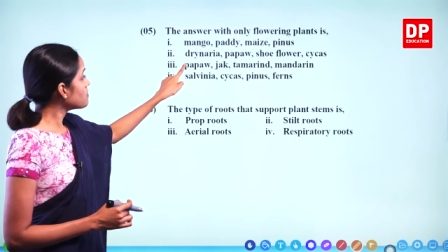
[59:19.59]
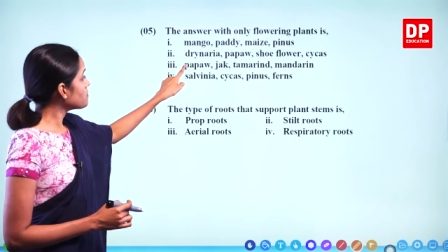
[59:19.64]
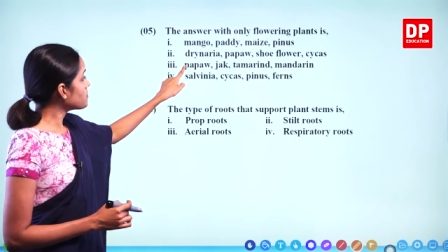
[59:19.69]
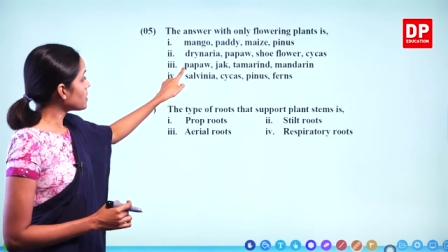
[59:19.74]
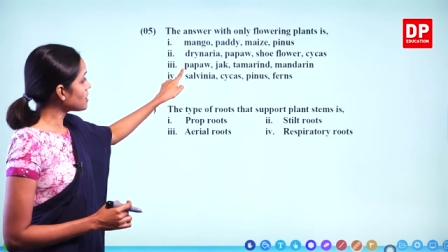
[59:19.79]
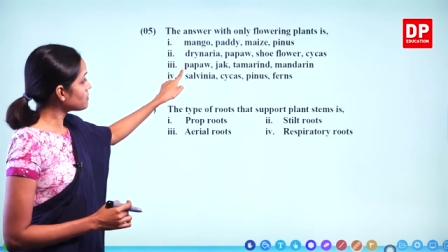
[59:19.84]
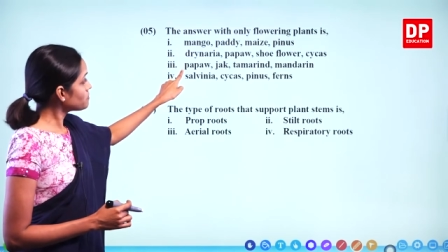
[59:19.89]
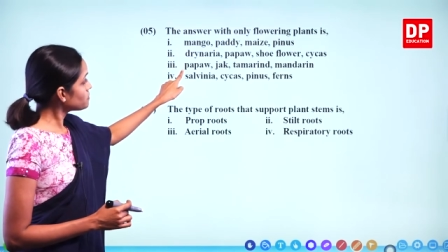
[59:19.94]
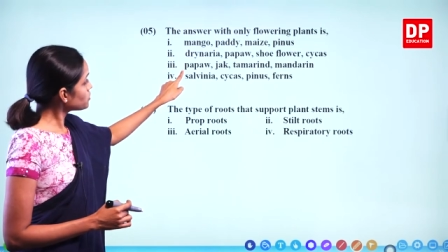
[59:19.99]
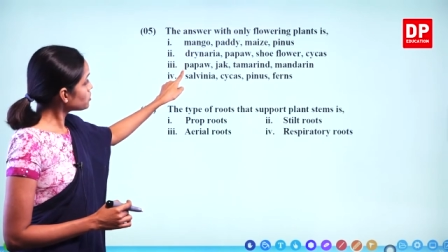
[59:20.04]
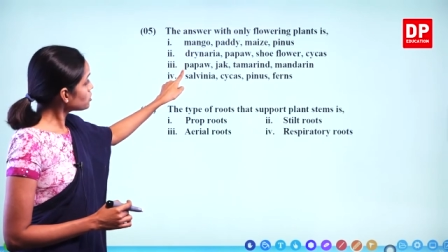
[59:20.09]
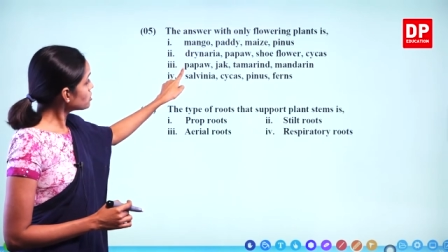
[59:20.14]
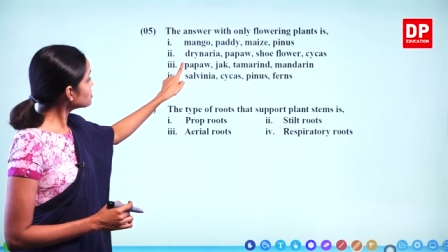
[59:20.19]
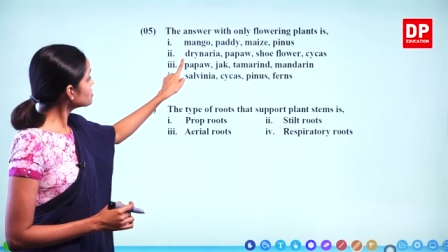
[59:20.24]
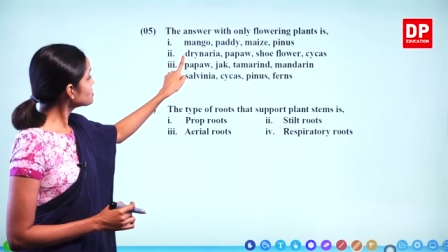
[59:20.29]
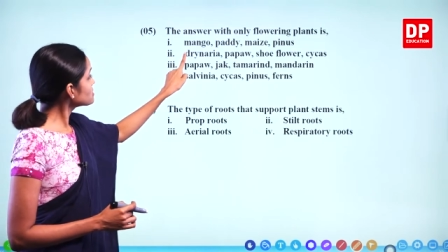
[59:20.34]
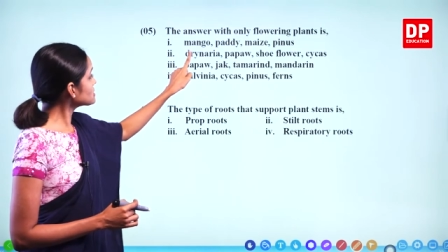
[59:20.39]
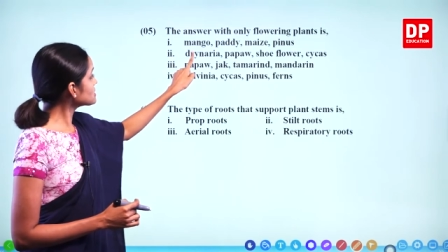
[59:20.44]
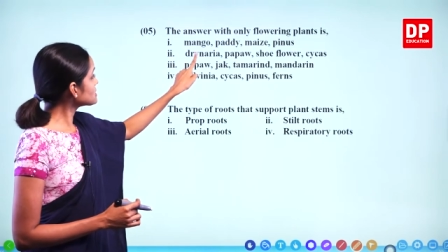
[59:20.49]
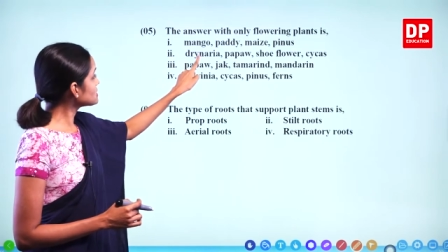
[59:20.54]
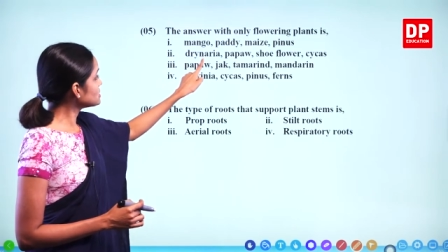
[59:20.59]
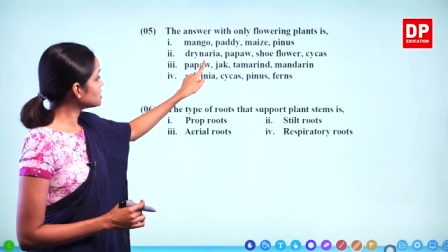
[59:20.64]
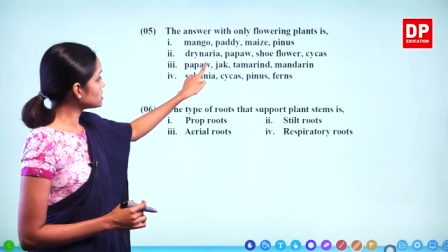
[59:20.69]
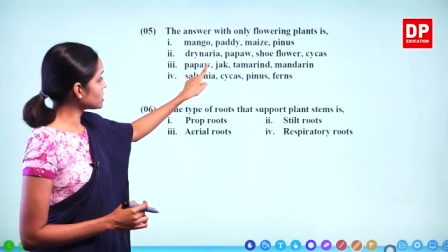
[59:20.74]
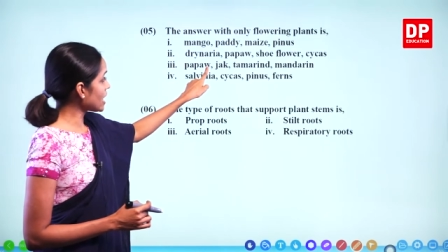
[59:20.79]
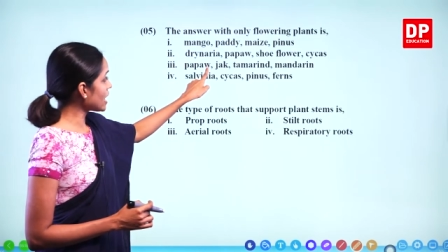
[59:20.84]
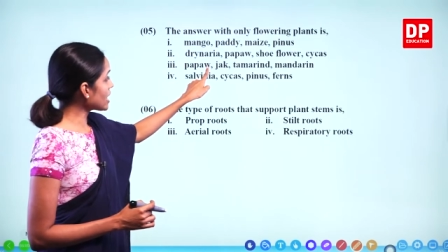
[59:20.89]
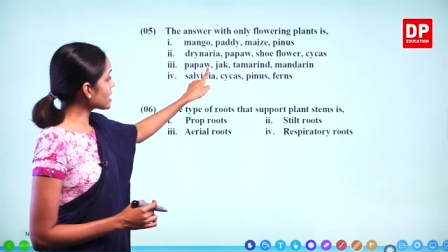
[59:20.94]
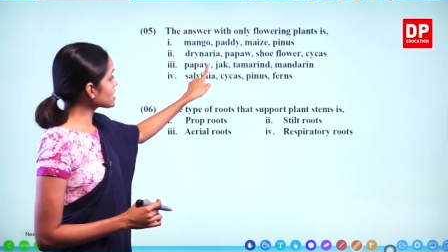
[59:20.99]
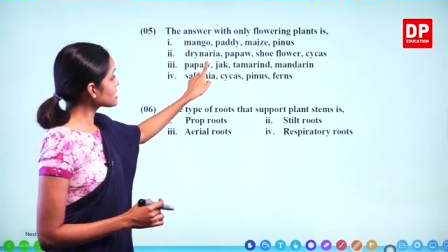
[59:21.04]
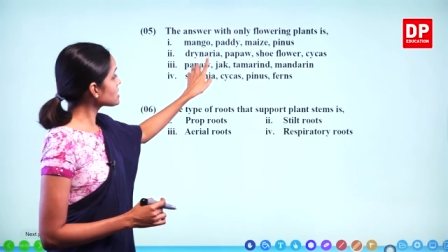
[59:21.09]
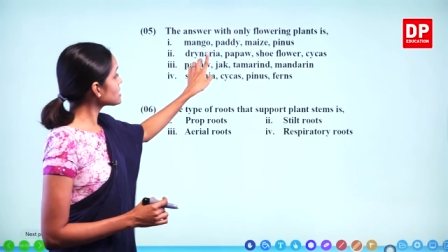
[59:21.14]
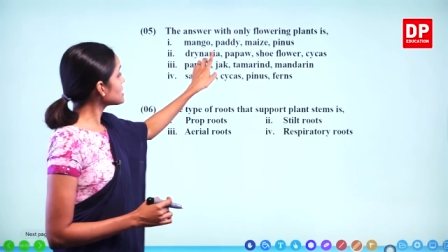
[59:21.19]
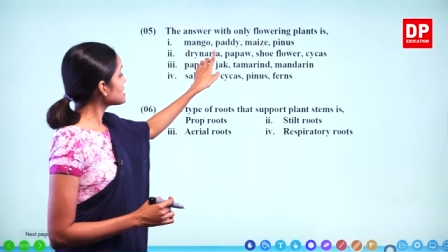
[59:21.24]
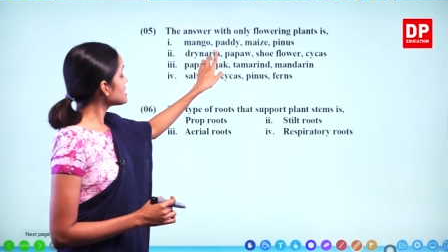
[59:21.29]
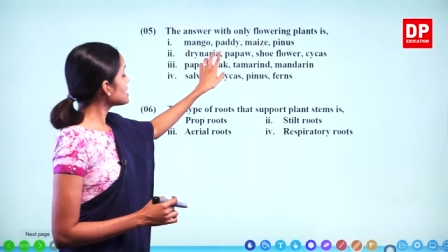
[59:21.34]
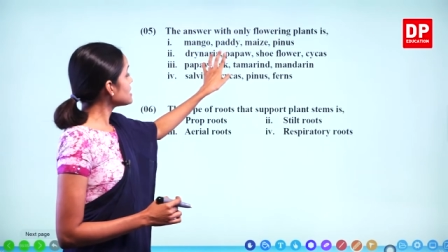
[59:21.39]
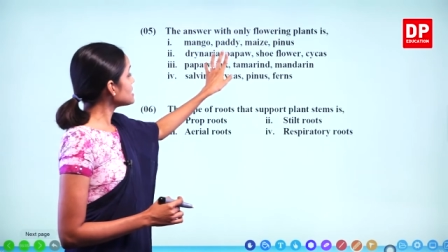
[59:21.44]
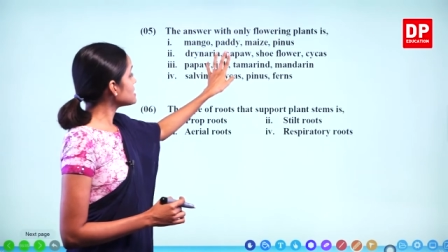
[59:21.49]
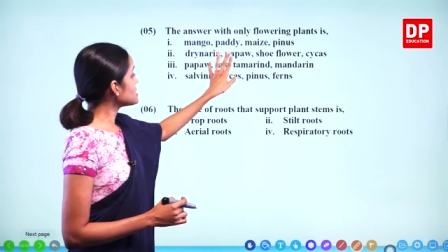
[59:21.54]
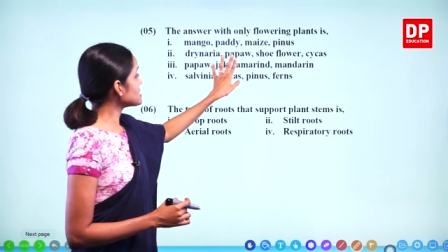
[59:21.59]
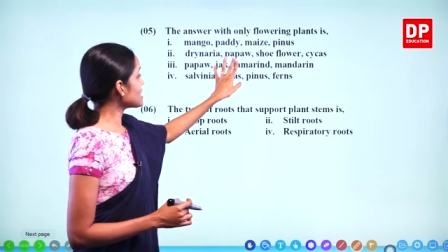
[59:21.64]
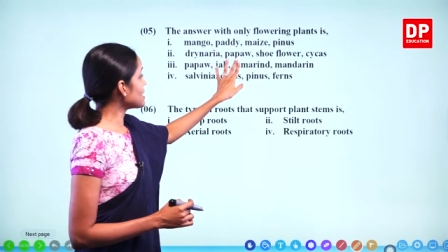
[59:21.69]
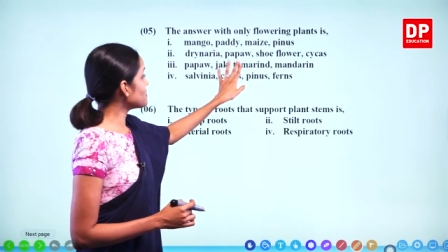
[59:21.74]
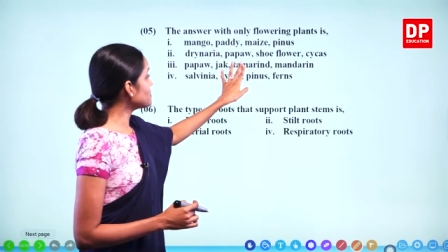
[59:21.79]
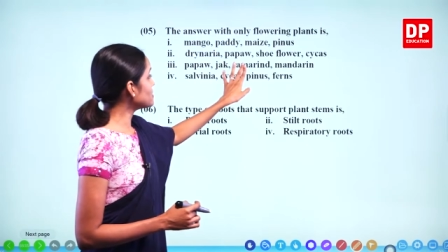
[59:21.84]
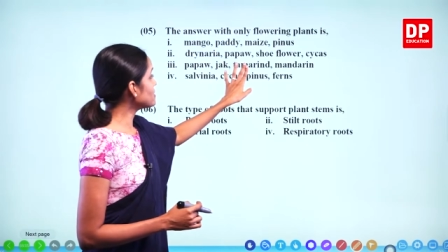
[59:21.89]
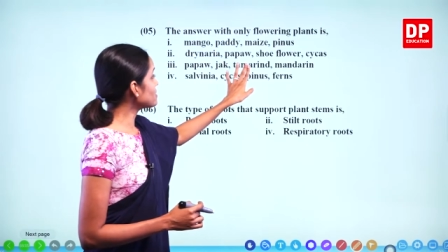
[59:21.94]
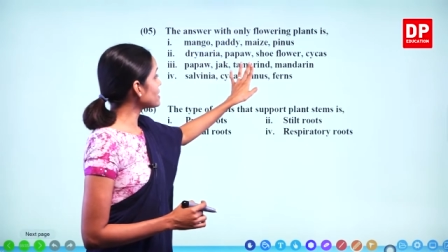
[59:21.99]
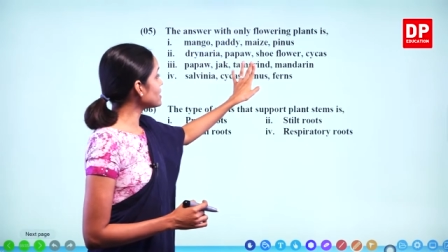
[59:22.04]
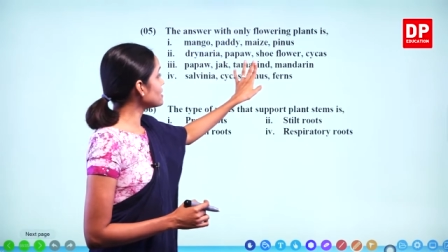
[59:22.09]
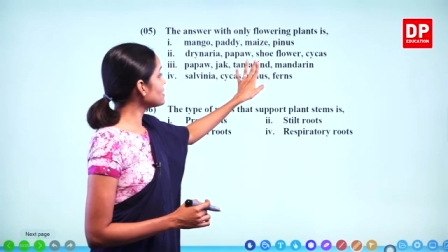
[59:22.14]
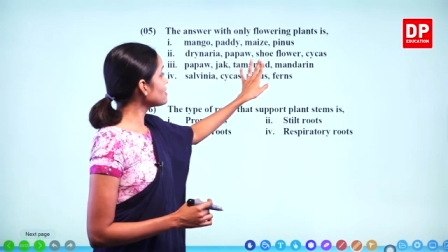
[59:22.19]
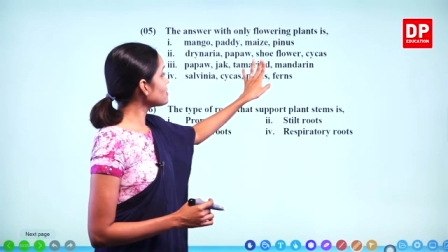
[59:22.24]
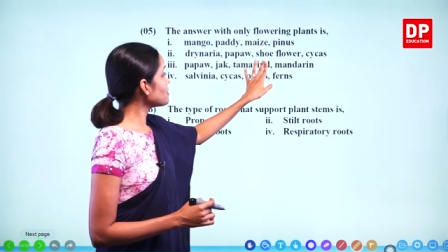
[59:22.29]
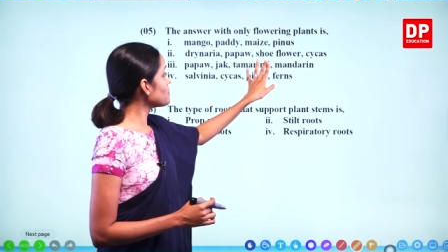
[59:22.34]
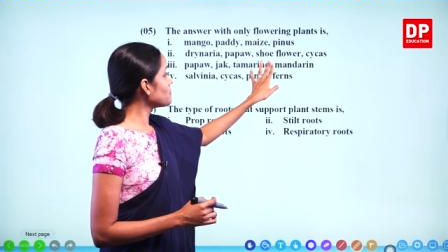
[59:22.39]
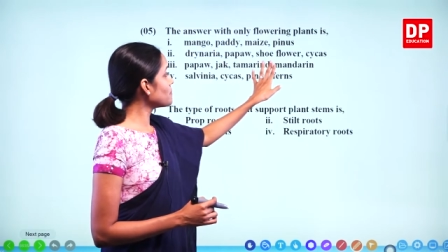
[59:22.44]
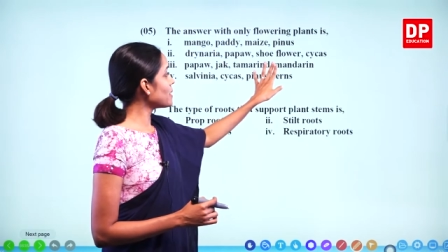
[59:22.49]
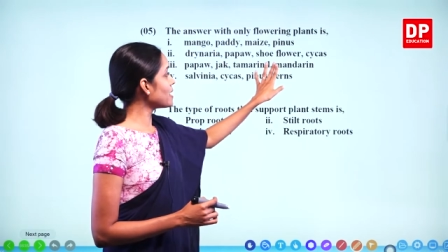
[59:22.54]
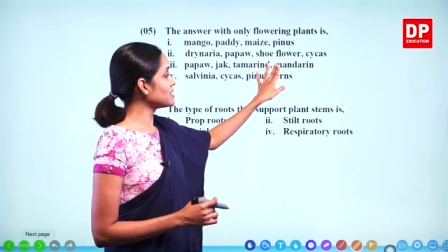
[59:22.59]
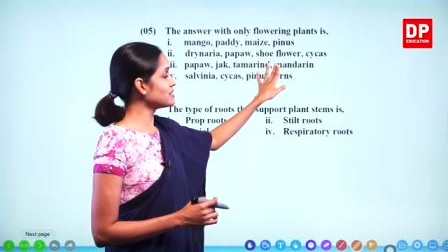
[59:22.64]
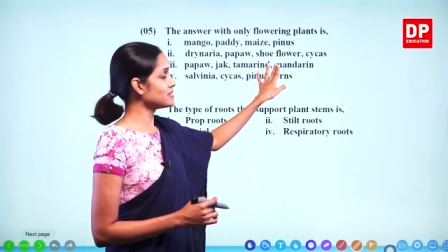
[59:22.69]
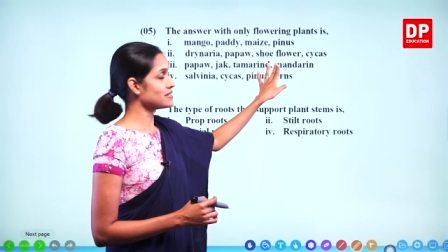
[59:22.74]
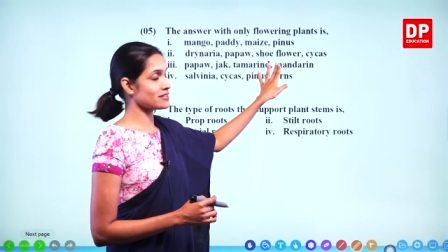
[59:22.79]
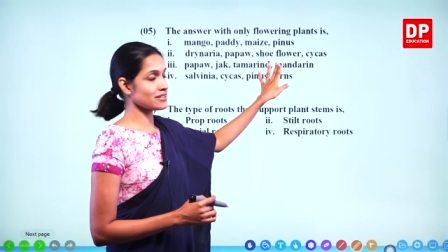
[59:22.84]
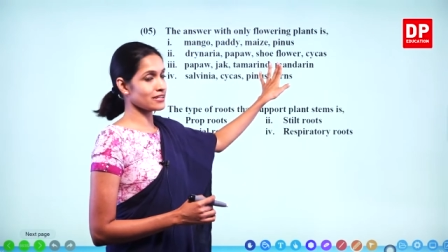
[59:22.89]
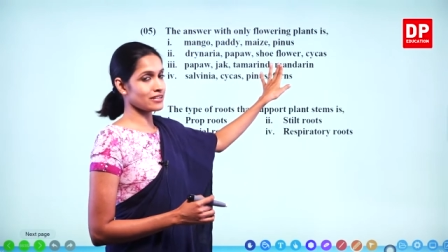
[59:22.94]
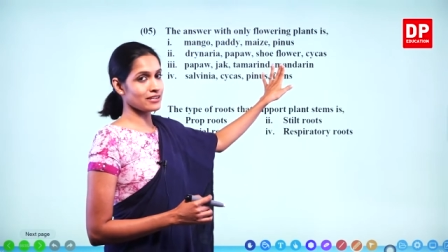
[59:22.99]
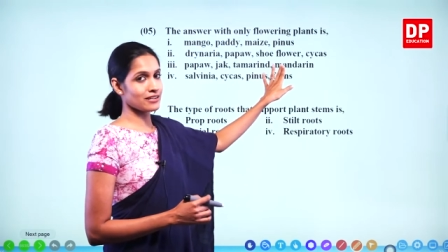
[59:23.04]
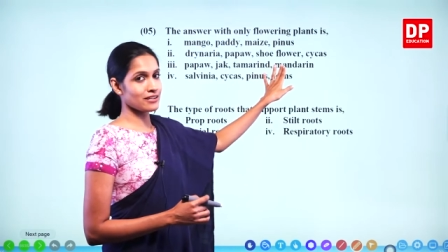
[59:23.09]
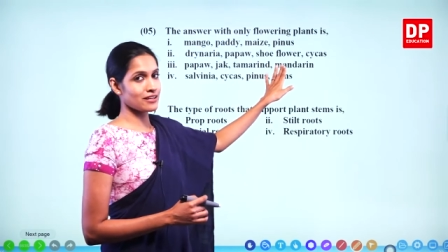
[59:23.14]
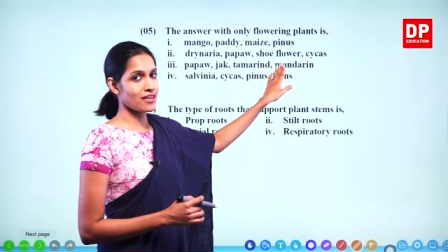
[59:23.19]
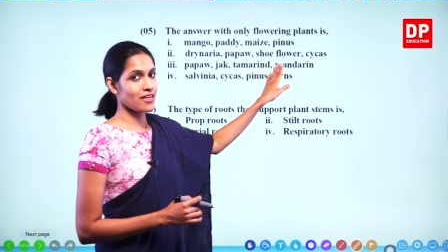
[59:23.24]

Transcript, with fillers: Papaw, jack, tamarind, mandarin.